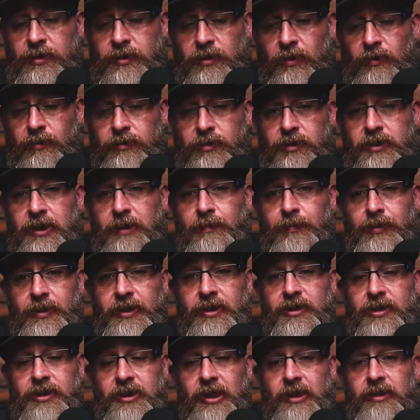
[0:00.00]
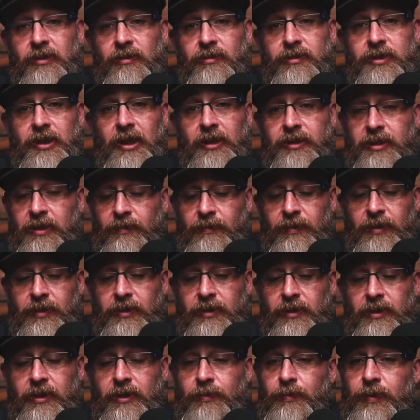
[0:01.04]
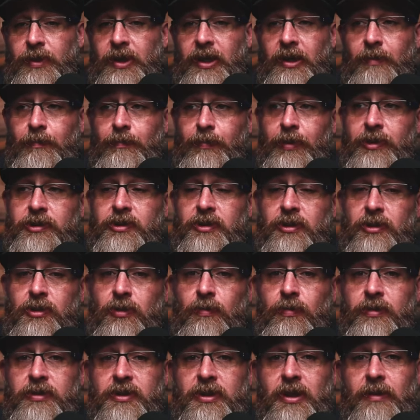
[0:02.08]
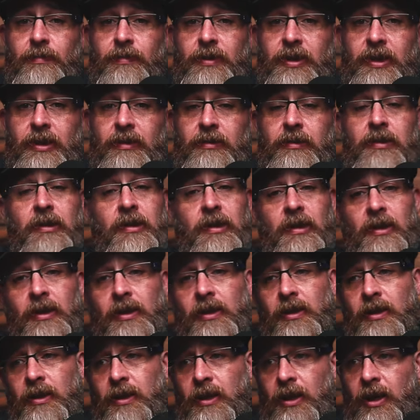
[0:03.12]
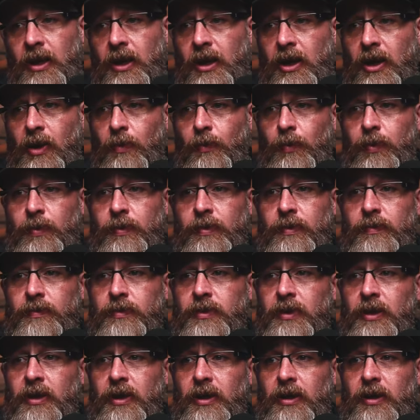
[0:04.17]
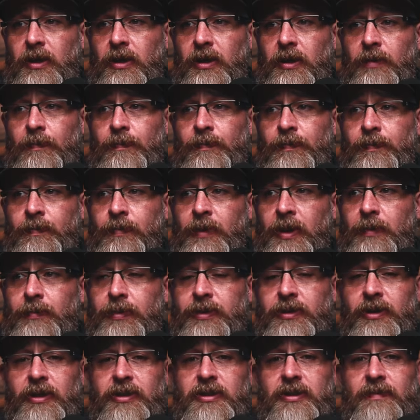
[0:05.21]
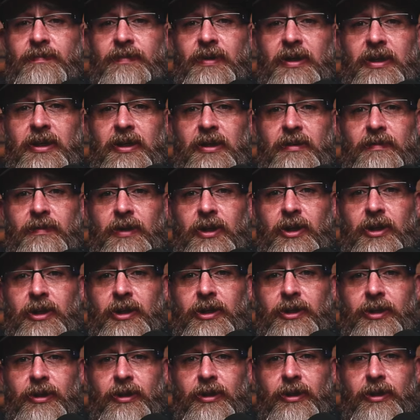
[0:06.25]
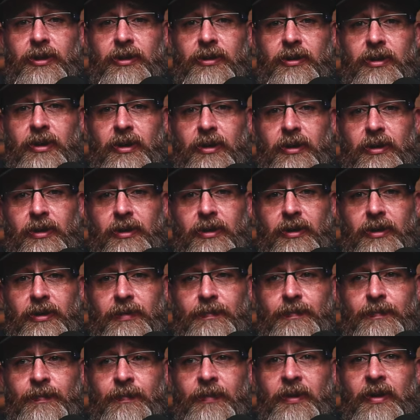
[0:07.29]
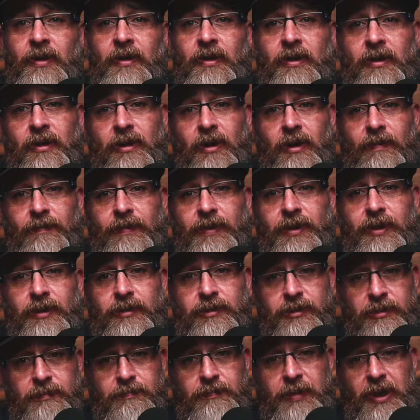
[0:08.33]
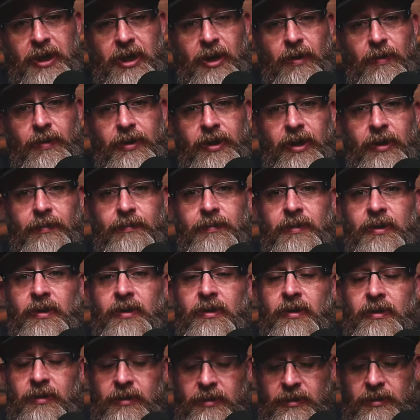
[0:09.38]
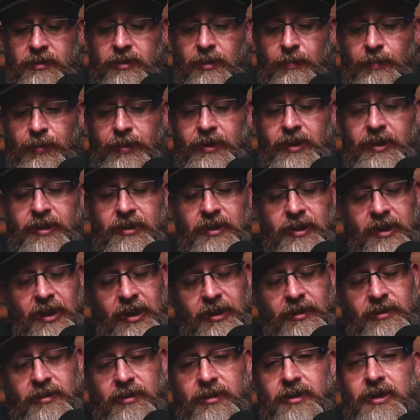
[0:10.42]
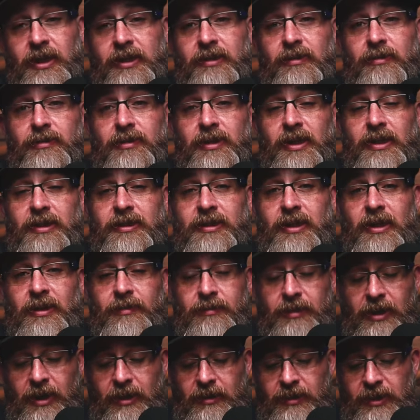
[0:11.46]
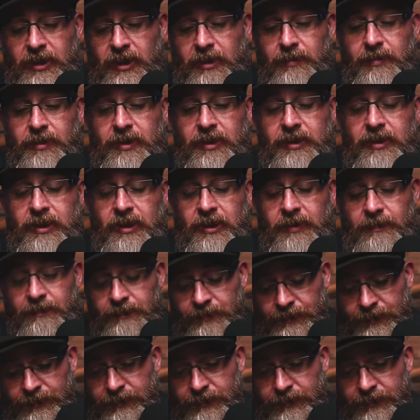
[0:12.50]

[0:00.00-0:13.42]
So check, please check those out. They're really good. We got a bunch of new ones coming out. Um, the production value on our our our videos has been going up. So please, again, check those guys out. I'll link them in the thing.